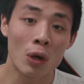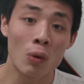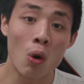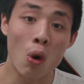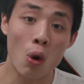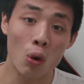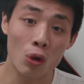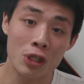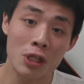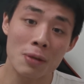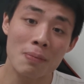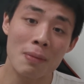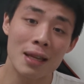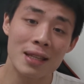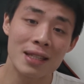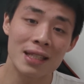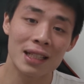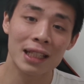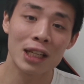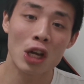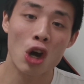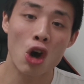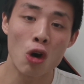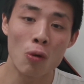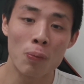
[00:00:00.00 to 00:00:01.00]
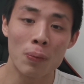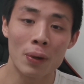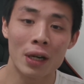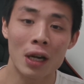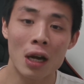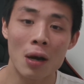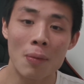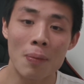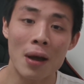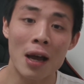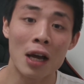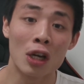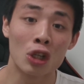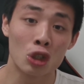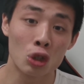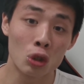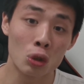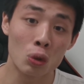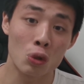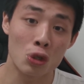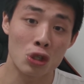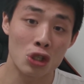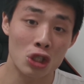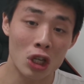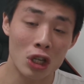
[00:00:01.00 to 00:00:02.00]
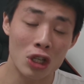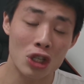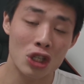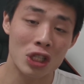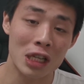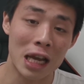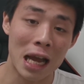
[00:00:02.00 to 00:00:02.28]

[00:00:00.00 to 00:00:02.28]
will automatically open up a Google search